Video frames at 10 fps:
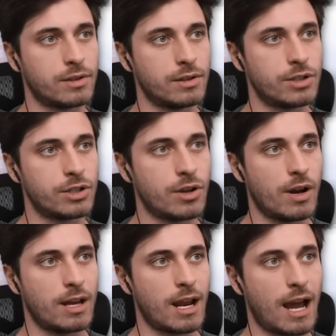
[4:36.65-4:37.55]
let's just go
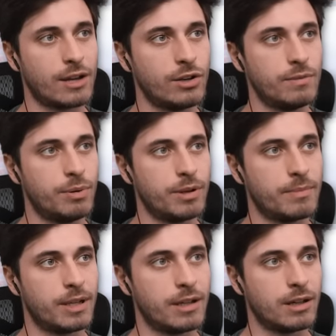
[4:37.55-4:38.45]
ahead and I could put him
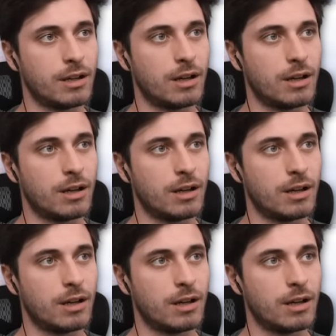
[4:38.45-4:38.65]
here.